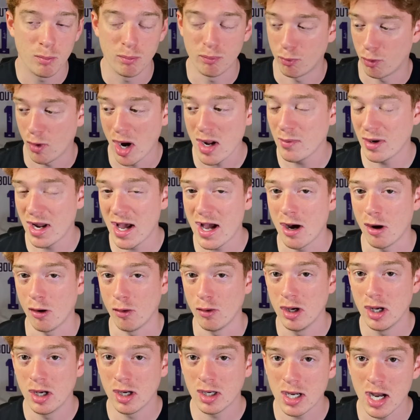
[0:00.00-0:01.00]
Right now,
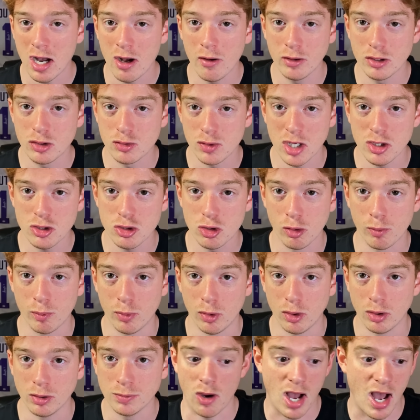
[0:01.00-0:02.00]
College Retro
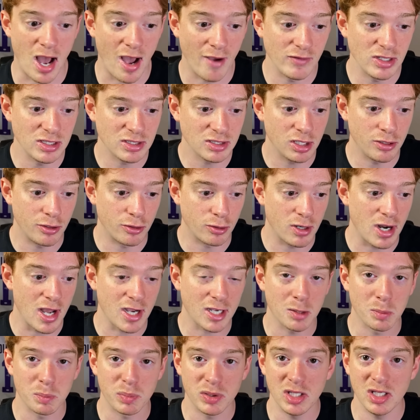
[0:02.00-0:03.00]
Bowl, obviously they're not
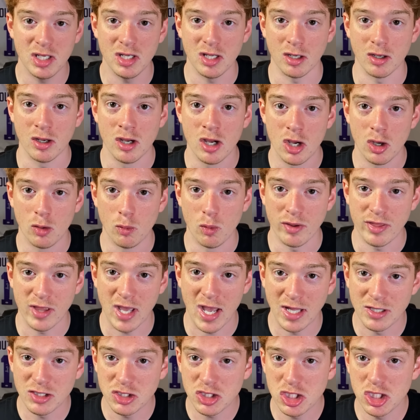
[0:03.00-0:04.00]
competing with
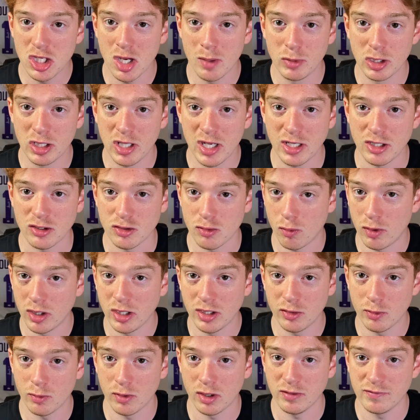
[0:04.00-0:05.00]
NCAA
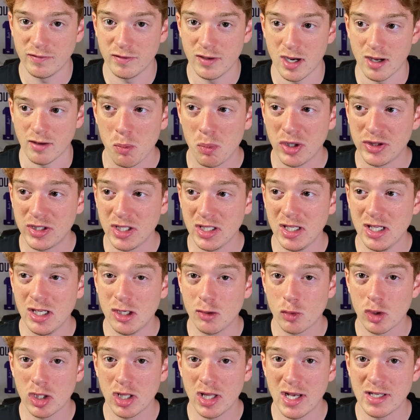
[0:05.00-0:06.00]
2025, but they need to
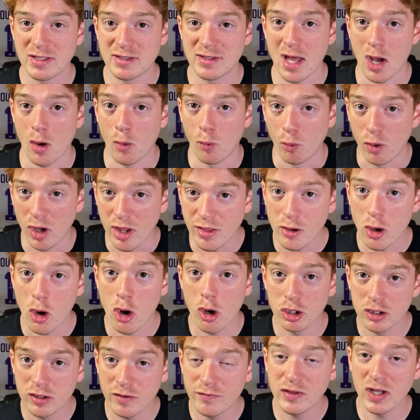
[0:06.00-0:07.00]
realize that with
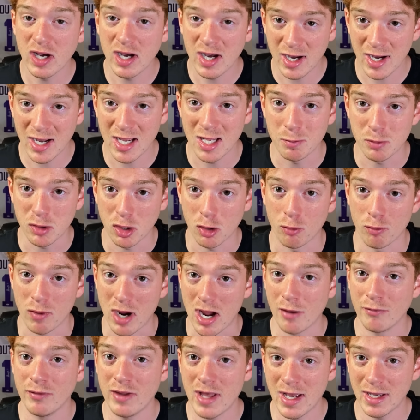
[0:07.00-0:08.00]
all of the hype
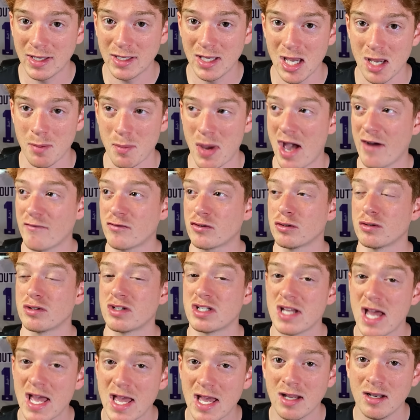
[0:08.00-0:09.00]
around that game after
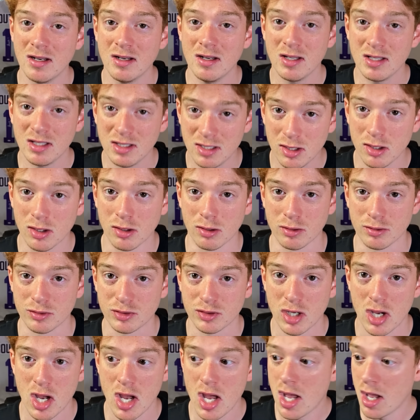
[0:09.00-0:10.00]
10 years,
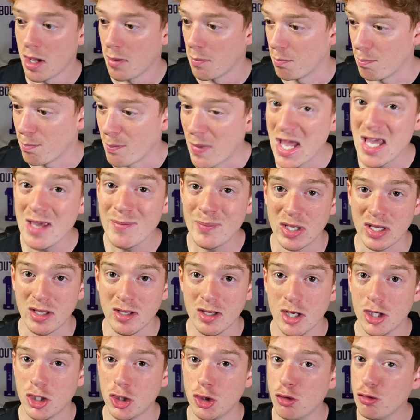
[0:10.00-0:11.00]
maybe
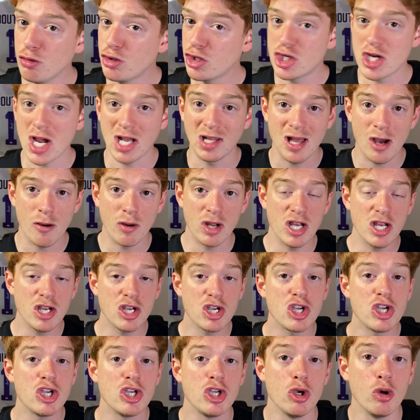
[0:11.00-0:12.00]
you shell out a
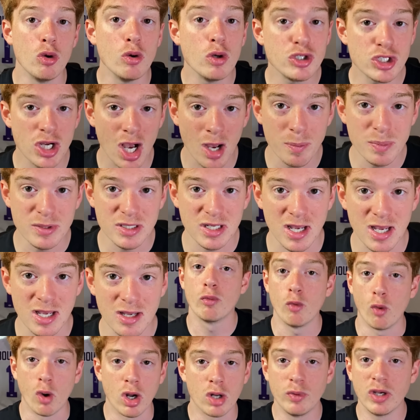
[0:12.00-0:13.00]
huge update.
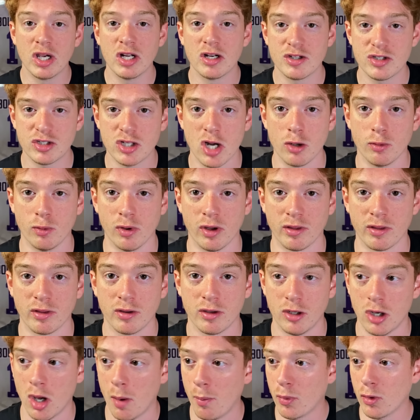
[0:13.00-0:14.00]
What are we going to start with?
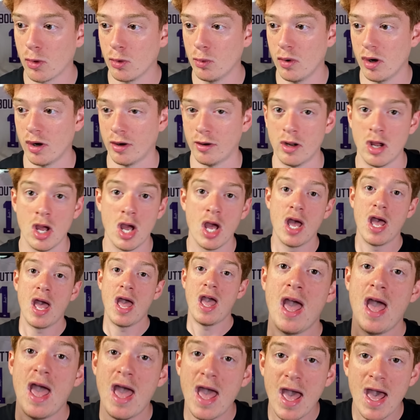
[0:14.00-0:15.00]
Number 1,
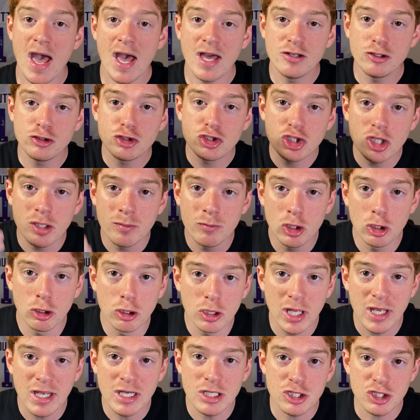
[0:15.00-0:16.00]
add
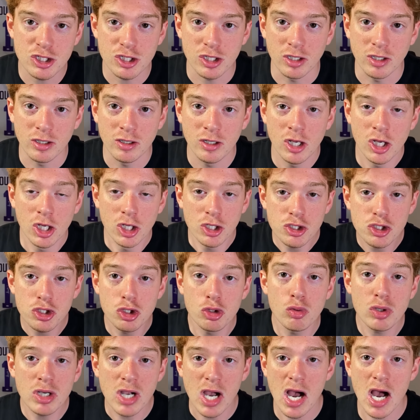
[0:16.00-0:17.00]
simulation
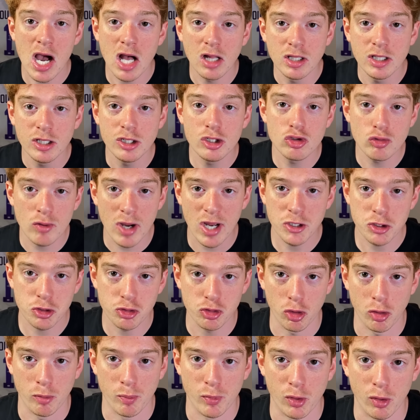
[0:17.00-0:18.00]
to College
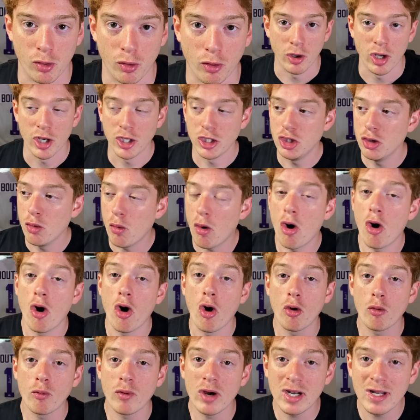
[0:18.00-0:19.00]
Retro Bowl. You
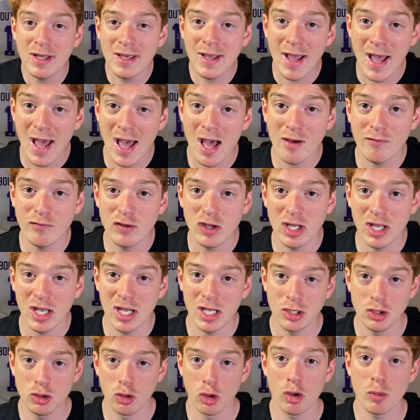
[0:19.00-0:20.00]
already have it
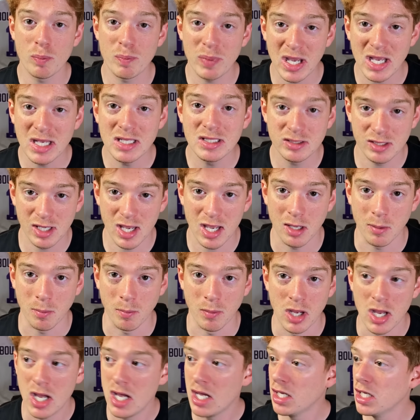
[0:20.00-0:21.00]
in your base game.
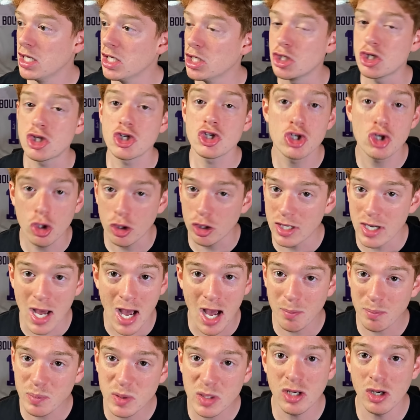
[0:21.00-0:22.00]
It should
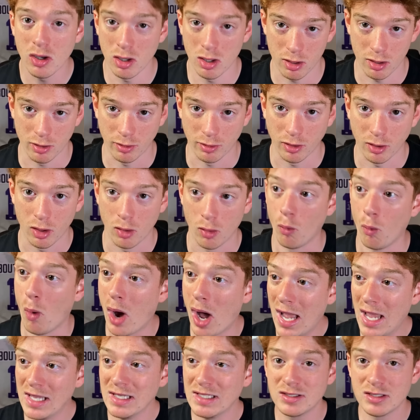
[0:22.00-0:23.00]
not be hard.
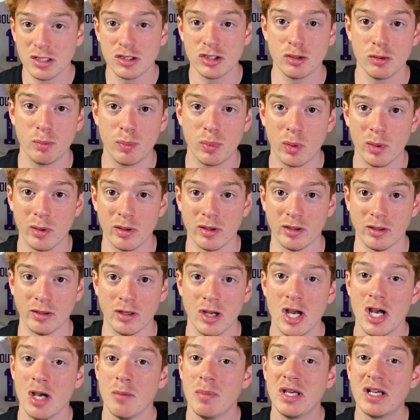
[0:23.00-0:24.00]
Why is this important?
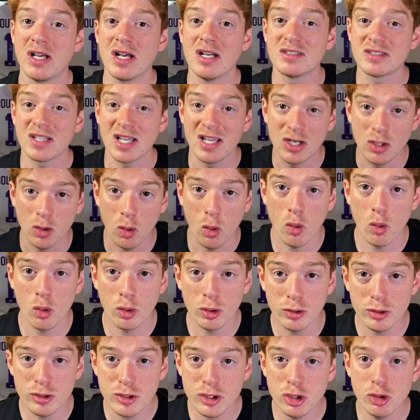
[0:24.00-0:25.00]
Because in
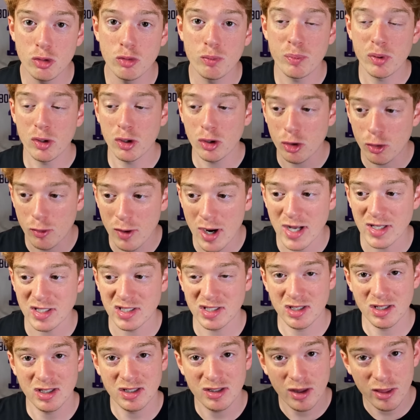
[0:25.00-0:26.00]
order to progress
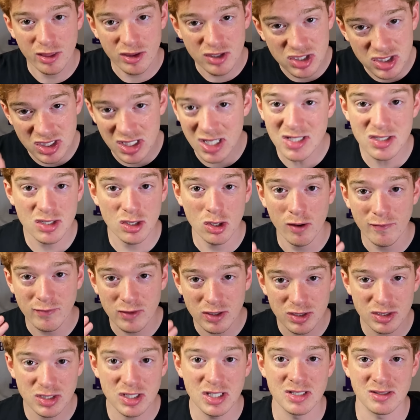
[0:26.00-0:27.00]
season over
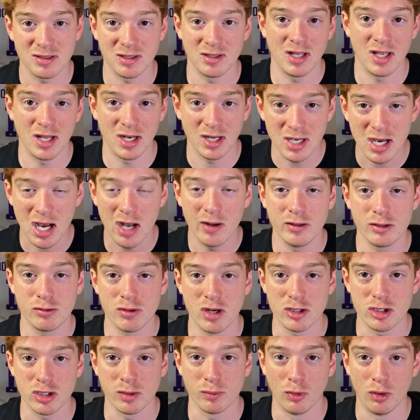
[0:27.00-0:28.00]
season in College
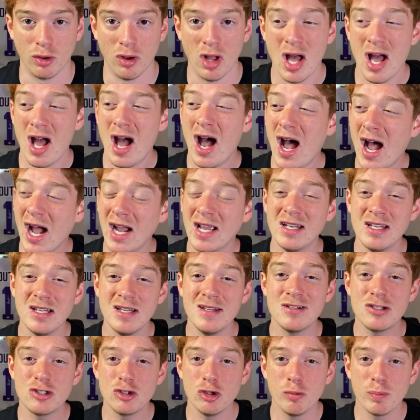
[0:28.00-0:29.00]
Retro Bowl, I
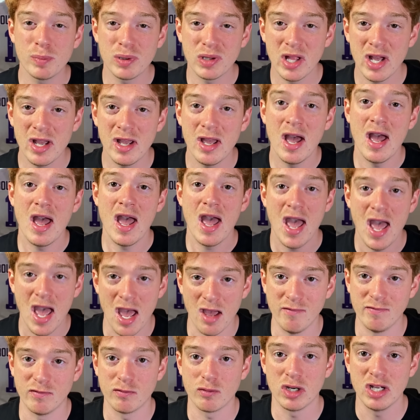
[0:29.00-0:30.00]
need to play
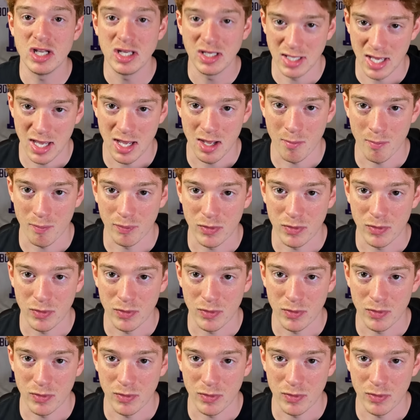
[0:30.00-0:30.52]
every game.